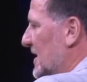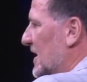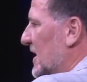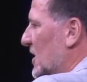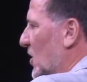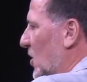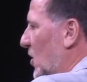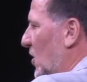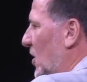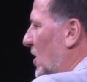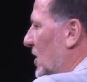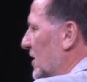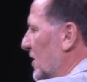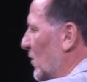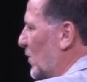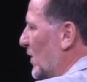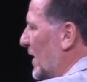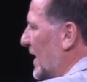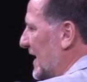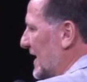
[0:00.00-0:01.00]
And all the
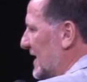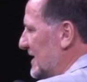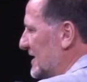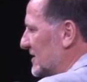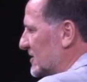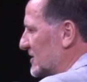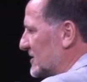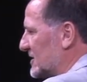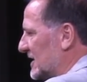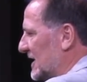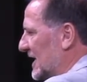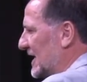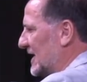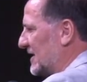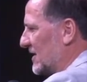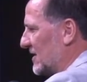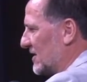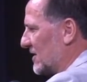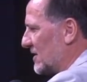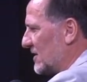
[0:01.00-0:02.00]
way, years
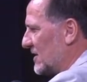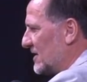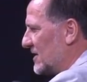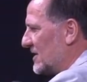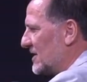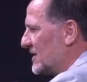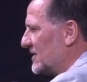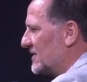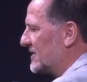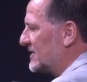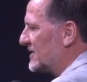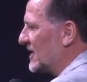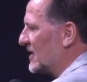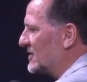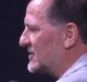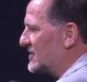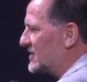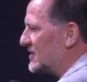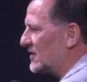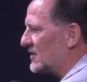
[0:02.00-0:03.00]
later,
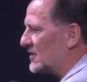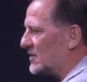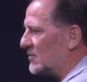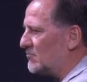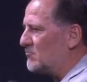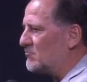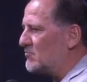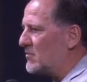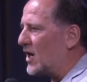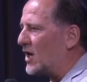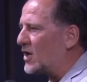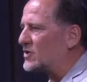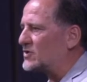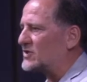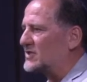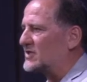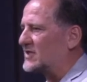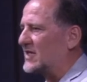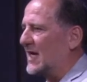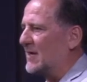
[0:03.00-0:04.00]
until
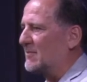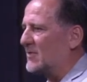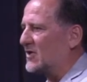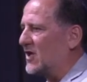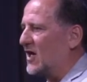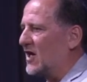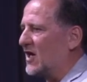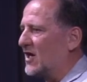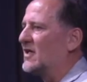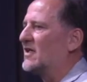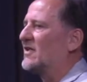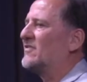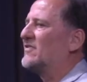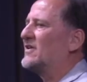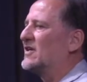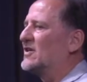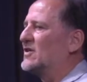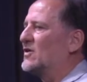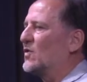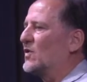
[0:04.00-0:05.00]
Moses came along,
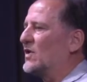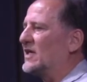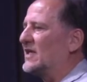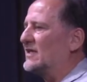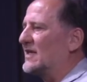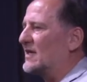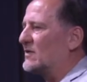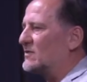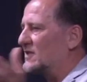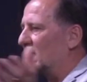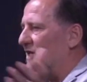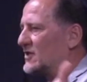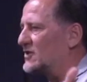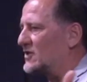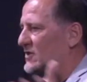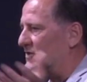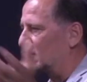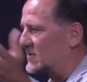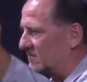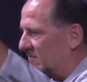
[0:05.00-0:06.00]
the anointing that was on
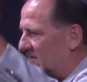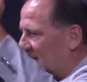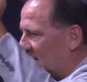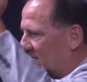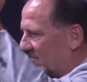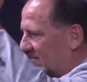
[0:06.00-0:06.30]
Joseph now